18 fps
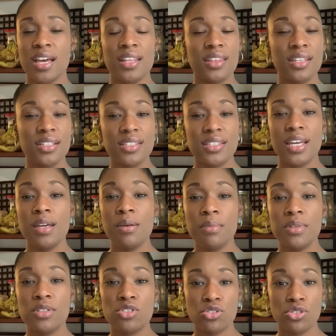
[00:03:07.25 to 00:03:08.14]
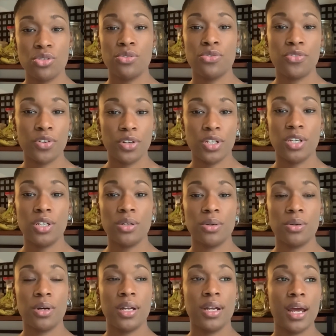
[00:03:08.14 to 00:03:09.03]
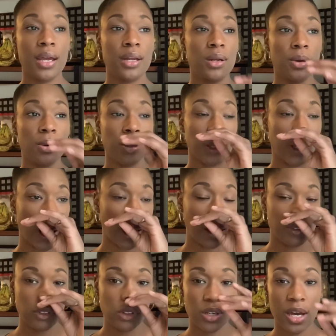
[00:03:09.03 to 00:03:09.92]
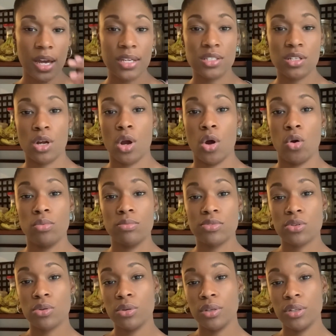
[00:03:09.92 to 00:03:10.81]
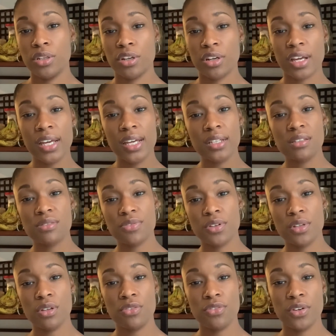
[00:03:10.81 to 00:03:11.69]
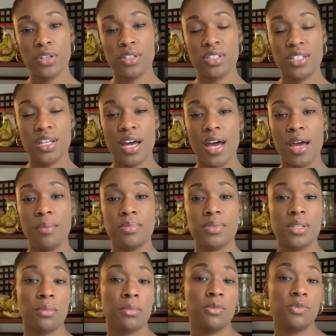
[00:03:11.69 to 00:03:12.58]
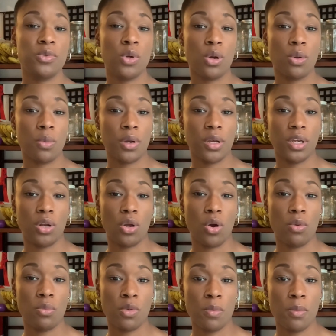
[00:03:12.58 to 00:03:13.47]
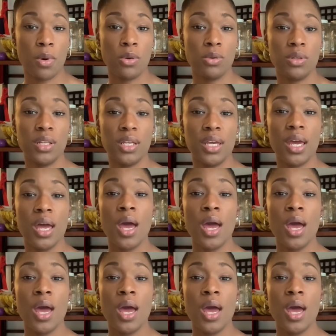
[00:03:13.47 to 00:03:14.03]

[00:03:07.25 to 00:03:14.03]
The same is true for you. And I know a lot of you guys are homeschooling your kids for the first time. Some of you are working home remotely.